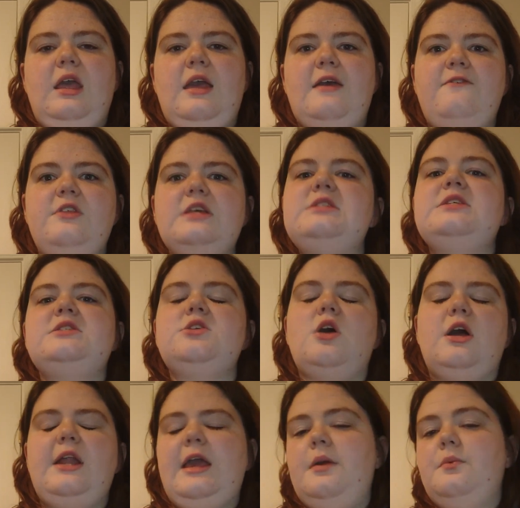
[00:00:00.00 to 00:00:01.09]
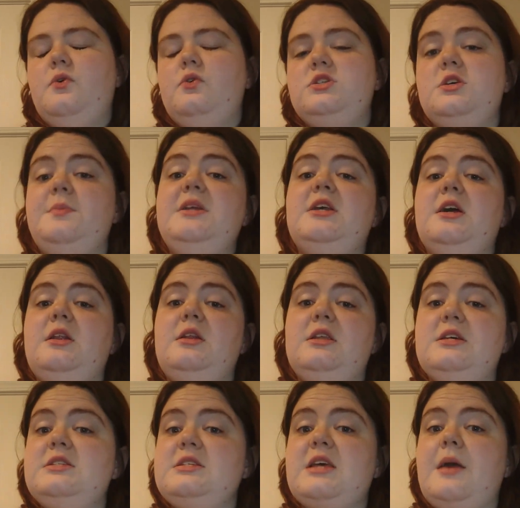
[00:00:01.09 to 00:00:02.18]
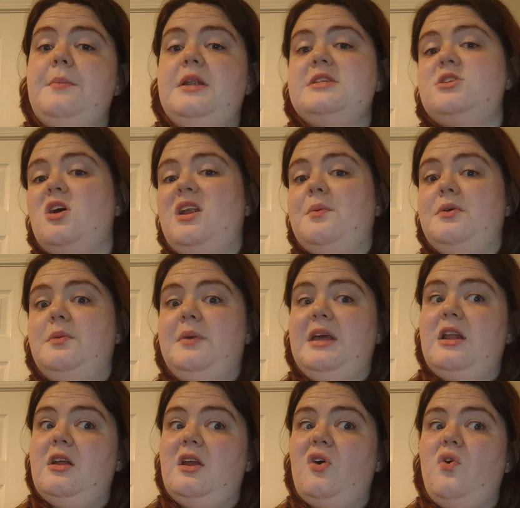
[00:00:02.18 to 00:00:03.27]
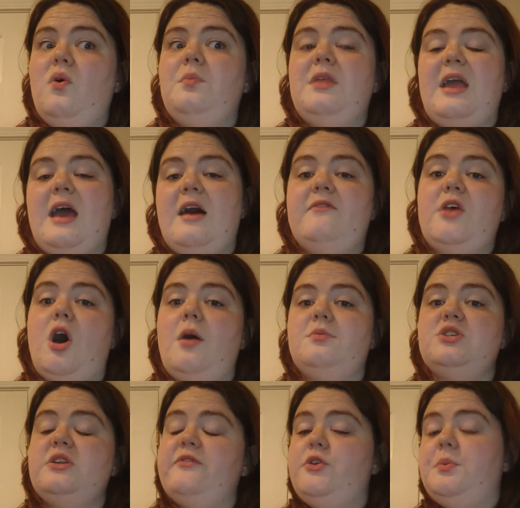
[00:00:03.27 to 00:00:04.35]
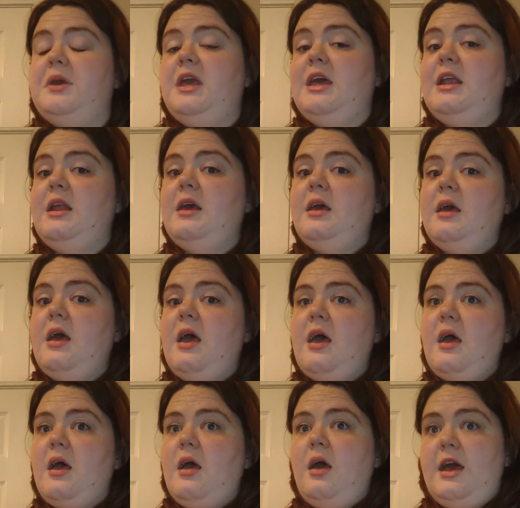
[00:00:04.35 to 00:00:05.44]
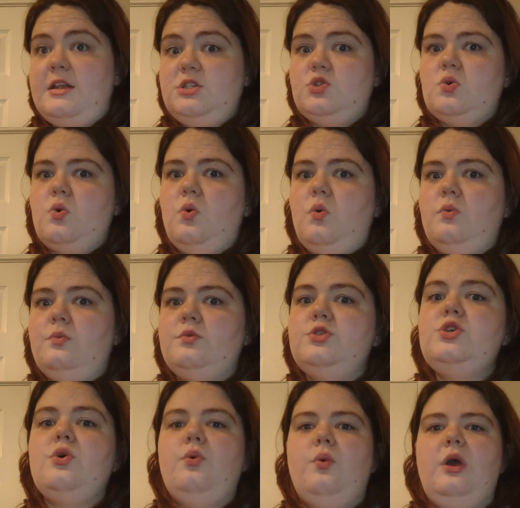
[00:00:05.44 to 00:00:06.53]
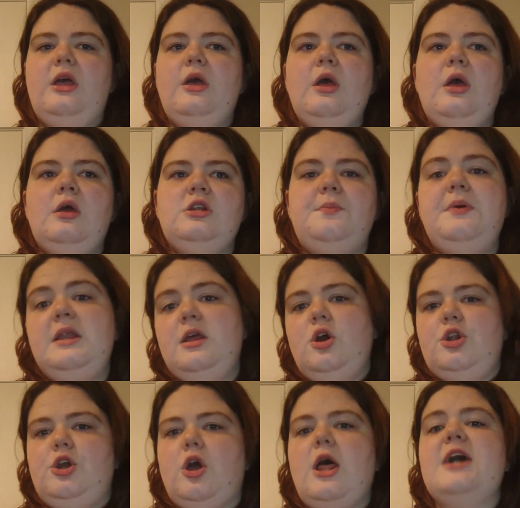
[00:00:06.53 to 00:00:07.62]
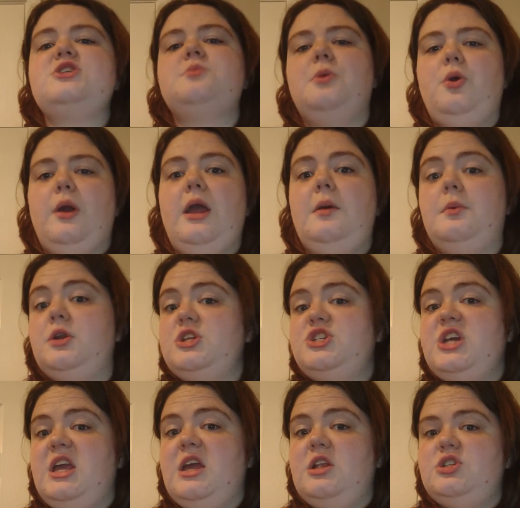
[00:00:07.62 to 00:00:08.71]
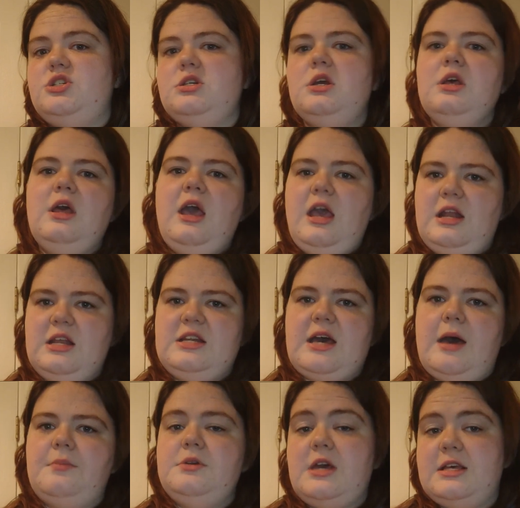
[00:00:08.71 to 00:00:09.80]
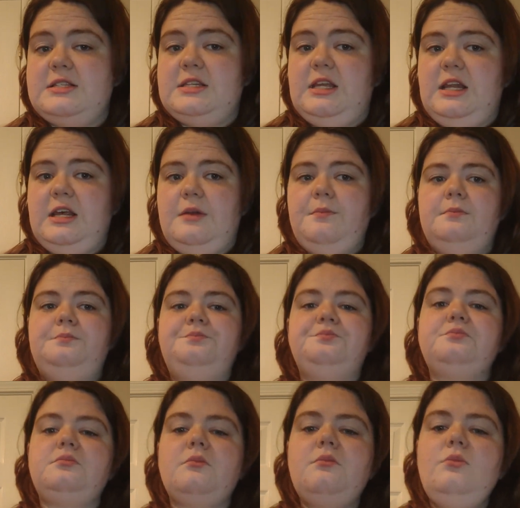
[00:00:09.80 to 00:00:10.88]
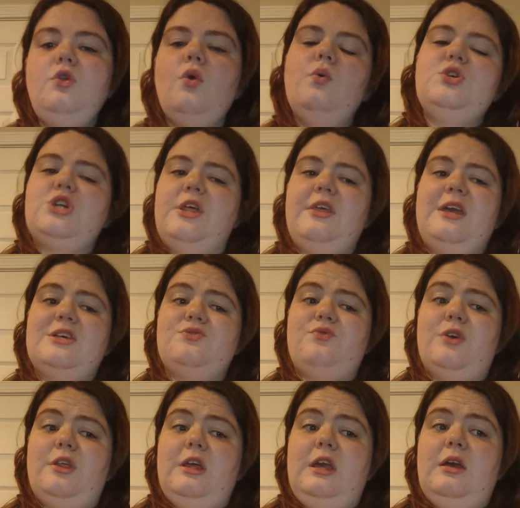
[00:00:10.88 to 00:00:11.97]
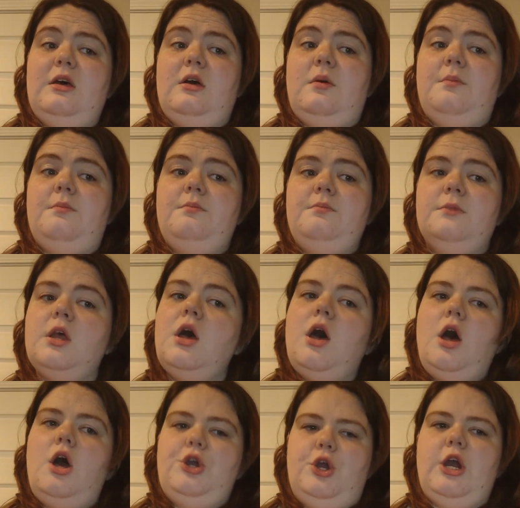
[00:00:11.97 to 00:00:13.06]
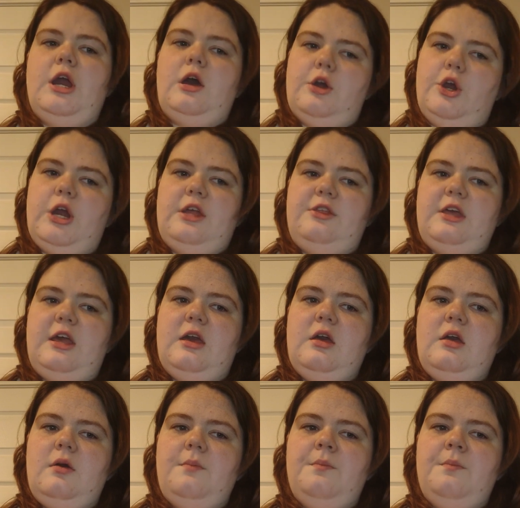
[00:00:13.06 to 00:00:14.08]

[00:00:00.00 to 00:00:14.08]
if this is not able to be done, this assignment is not able to be done at home, they have the option of doing it at school. So depending on your classroom, you're able to change and adapt as needed, which I think is really a great thing.